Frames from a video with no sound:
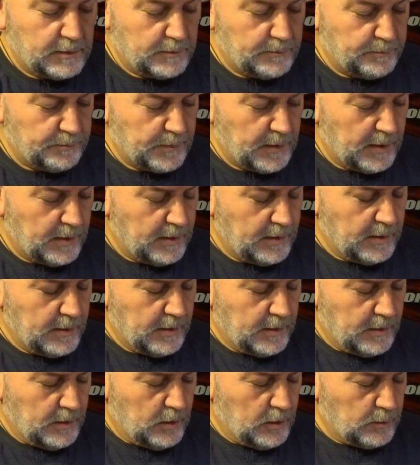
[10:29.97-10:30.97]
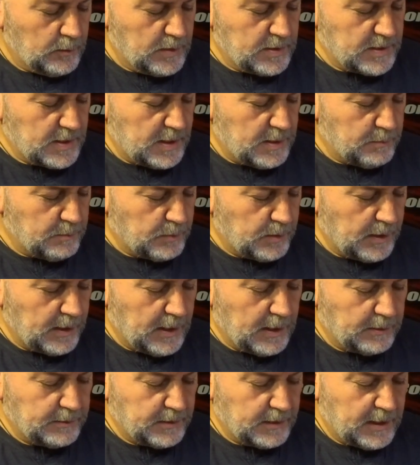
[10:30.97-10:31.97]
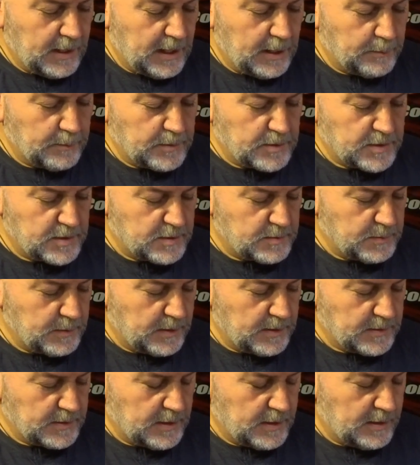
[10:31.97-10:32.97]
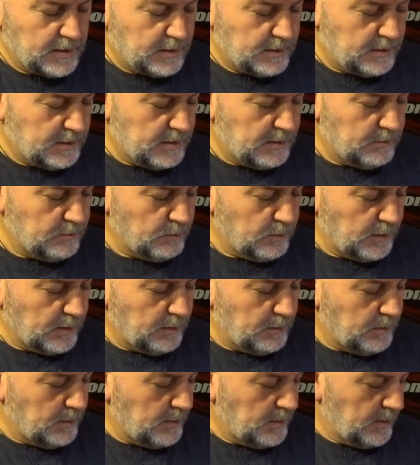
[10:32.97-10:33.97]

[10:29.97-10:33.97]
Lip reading: And the only reason I didn't bring out the cameras is because I didn't really